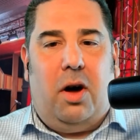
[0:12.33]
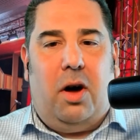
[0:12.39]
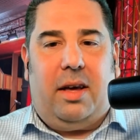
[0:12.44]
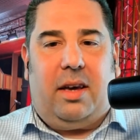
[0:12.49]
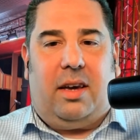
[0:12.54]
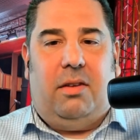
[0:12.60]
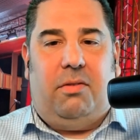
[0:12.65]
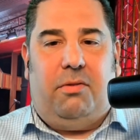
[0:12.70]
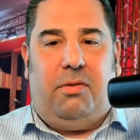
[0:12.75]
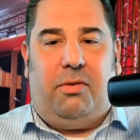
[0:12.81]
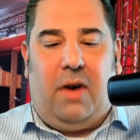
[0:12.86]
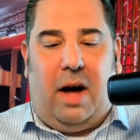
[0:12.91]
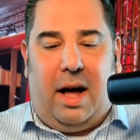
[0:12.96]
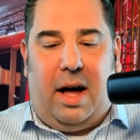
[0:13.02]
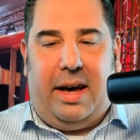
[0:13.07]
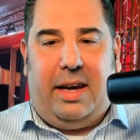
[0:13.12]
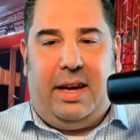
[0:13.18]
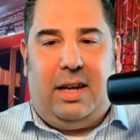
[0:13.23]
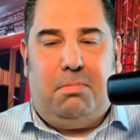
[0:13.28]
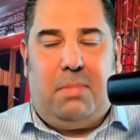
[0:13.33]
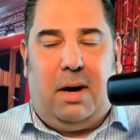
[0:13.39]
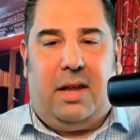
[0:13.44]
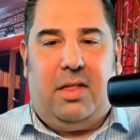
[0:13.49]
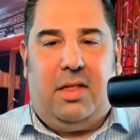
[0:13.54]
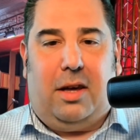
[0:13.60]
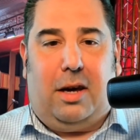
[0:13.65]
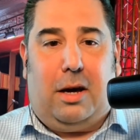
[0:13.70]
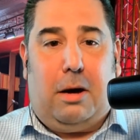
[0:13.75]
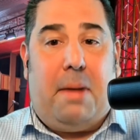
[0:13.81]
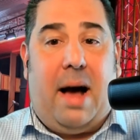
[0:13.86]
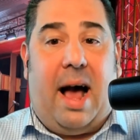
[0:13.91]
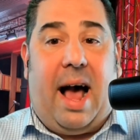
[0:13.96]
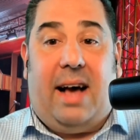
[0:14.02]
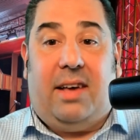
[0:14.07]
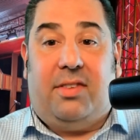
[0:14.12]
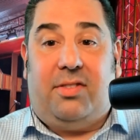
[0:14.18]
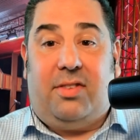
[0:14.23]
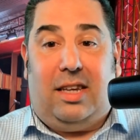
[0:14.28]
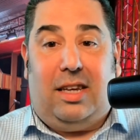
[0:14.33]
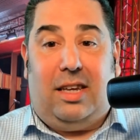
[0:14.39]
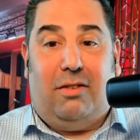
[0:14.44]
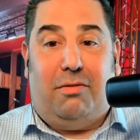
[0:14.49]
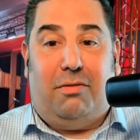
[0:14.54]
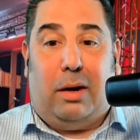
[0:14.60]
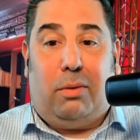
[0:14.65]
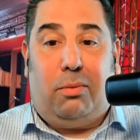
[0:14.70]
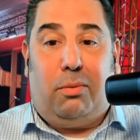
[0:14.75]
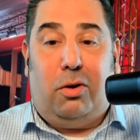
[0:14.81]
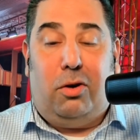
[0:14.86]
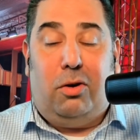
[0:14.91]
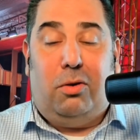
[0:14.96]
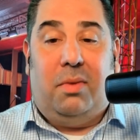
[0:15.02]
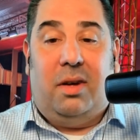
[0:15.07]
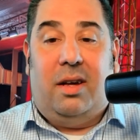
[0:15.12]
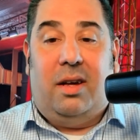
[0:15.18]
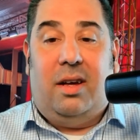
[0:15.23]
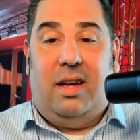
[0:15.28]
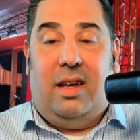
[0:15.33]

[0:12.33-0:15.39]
not confined by the capacity of my room.